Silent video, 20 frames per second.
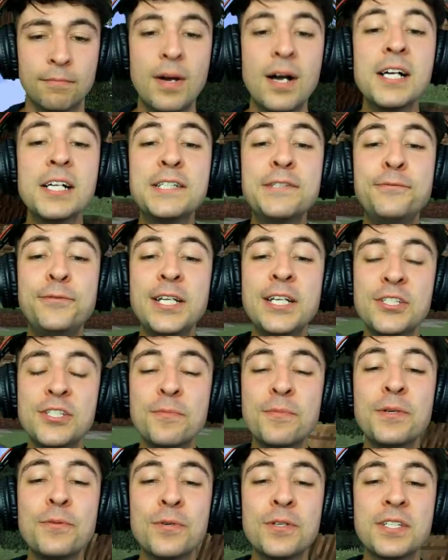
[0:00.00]
Mark of Funny
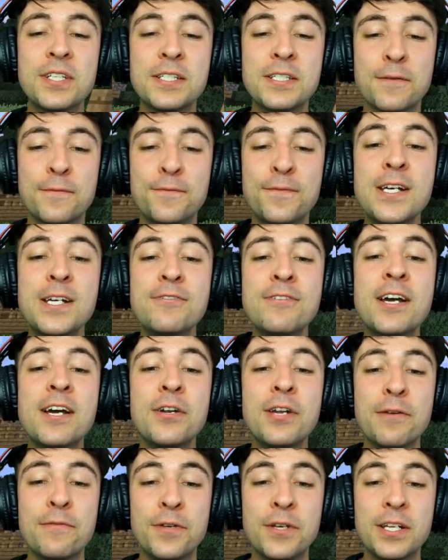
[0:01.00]
Zombie wants us to figure
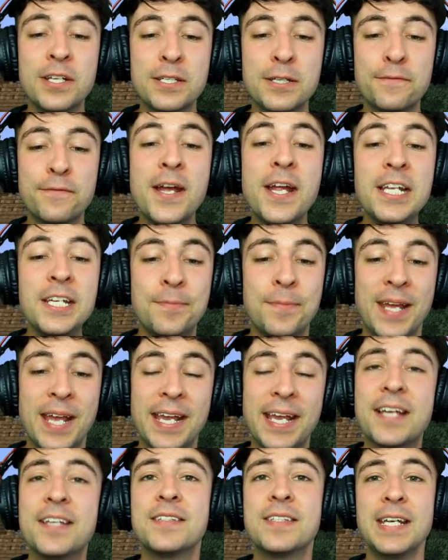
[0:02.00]
out if you can defend me
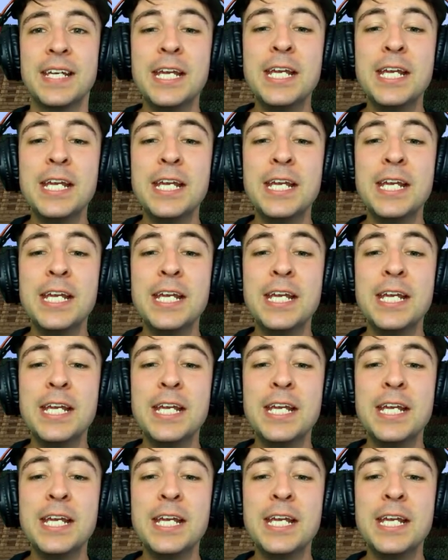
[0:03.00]
against